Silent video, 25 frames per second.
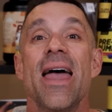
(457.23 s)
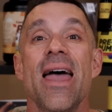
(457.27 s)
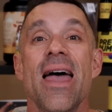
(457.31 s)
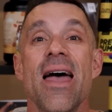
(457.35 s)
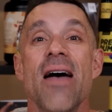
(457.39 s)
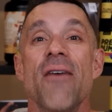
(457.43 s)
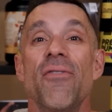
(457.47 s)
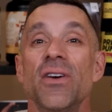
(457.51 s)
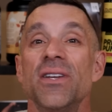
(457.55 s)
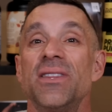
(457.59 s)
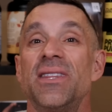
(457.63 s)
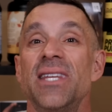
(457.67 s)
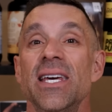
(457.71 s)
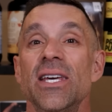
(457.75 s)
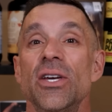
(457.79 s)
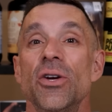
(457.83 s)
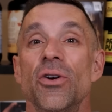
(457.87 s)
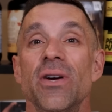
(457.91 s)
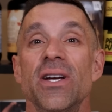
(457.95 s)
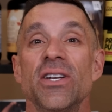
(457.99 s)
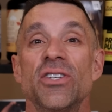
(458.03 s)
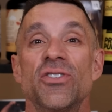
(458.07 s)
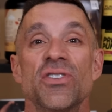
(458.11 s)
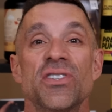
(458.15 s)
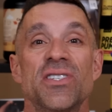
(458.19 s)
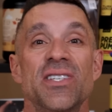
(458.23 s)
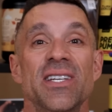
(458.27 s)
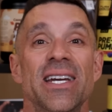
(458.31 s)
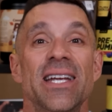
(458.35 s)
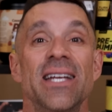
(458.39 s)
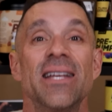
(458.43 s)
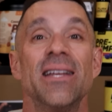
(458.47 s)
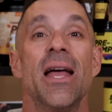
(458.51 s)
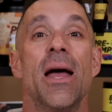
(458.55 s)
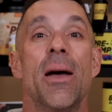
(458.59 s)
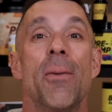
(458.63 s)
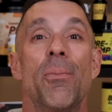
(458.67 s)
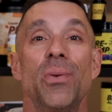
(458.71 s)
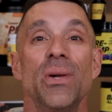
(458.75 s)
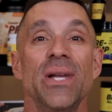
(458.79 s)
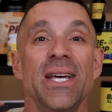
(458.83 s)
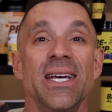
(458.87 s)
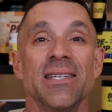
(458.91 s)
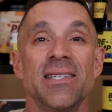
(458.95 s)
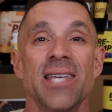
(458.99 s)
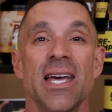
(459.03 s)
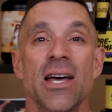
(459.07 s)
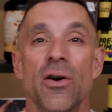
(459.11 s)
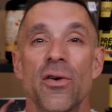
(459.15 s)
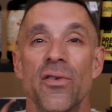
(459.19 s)
everything you're interested in,
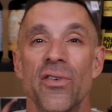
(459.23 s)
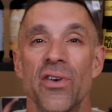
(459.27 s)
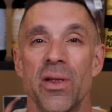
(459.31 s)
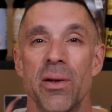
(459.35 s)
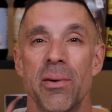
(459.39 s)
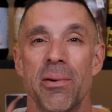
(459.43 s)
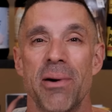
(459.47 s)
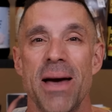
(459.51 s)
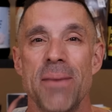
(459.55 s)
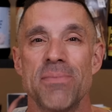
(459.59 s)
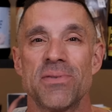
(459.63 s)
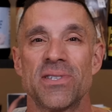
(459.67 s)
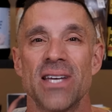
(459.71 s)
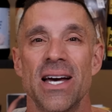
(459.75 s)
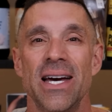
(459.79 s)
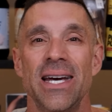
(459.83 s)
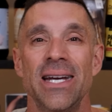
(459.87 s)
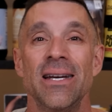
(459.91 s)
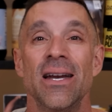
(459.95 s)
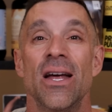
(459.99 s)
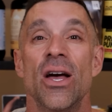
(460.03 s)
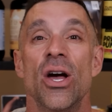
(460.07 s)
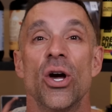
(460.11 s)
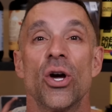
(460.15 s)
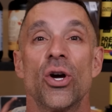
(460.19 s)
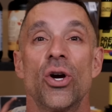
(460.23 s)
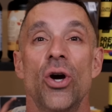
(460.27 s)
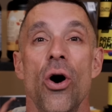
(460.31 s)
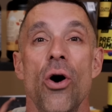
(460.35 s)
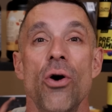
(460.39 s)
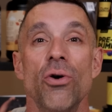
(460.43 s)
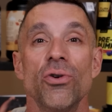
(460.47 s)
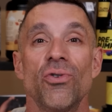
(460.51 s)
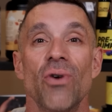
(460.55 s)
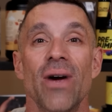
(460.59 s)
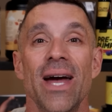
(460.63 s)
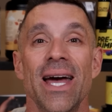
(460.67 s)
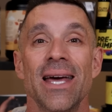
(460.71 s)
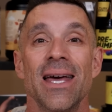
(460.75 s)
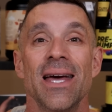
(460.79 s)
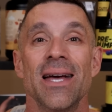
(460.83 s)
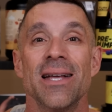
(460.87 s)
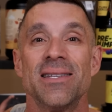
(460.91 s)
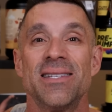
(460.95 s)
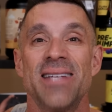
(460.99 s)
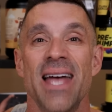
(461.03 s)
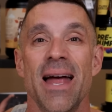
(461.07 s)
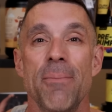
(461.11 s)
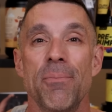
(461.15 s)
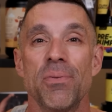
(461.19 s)
please head over to their website, code Greg,
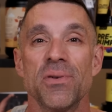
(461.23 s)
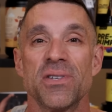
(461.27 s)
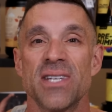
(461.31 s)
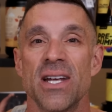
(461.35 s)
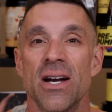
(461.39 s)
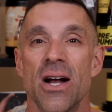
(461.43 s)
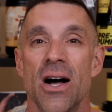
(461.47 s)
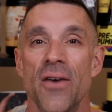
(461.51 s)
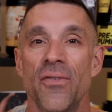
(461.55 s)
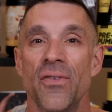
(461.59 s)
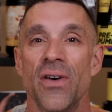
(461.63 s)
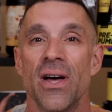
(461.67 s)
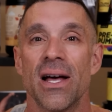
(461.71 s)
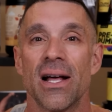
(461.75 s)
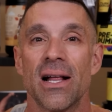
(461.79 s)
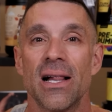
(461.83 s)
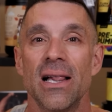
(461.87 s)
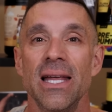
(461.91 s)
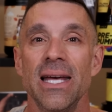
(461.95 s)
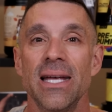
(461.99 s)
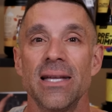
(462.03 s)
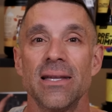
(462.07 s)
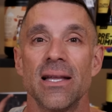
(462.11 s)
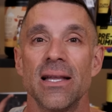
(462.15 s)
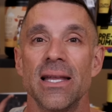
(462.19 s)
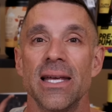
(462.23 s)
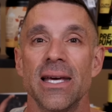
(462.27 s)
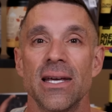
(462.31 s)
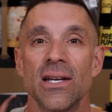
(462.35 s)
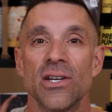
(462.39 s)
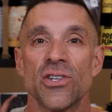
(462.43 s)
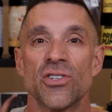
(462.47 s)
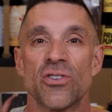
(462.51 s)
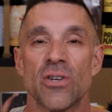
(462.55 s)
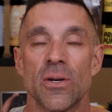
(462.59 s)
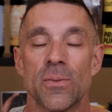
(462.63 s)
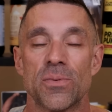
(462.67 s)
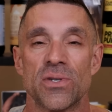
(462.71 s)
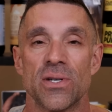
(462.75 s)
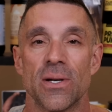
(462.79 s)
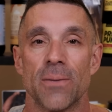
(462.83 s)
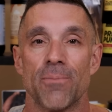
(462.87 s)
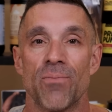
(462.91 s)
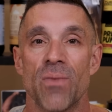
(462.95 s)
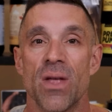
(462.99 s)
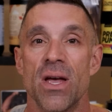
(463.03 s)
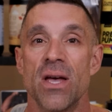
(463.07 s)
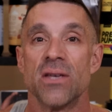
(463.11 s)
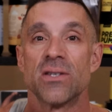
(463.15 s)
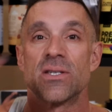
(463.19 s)
10% off. Click the link in the description.